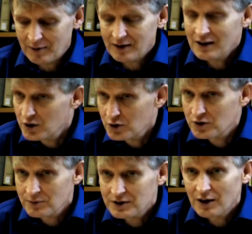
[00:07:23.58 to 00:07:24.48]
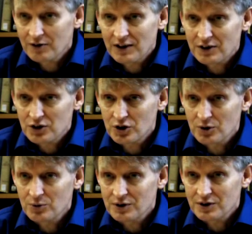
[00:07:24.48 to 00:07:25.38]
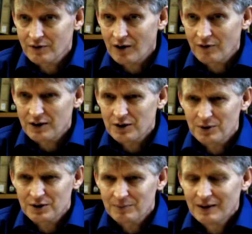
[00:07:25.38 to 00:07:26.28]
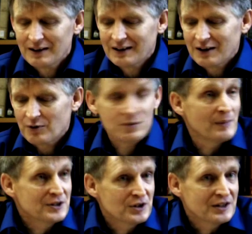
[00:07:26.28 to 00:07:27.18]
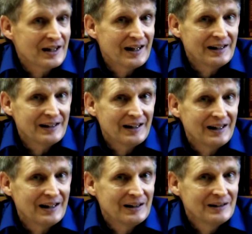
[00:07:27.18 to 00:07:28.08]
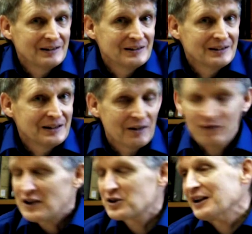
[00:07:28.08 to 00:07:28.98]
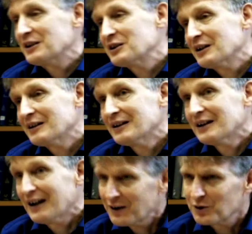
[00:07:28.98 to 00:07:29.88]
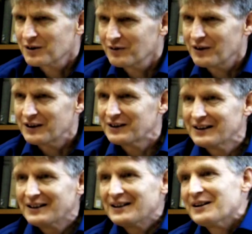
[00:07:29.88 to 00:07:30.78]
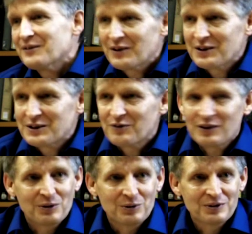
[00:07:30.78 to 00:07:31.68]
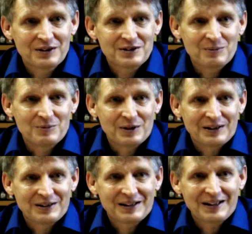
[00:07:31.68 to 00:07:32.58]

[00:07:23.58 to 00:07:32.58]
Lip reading: Hindus themselves and to students of Hinduism, which makes it a fascinating and also a very, very difficult subject.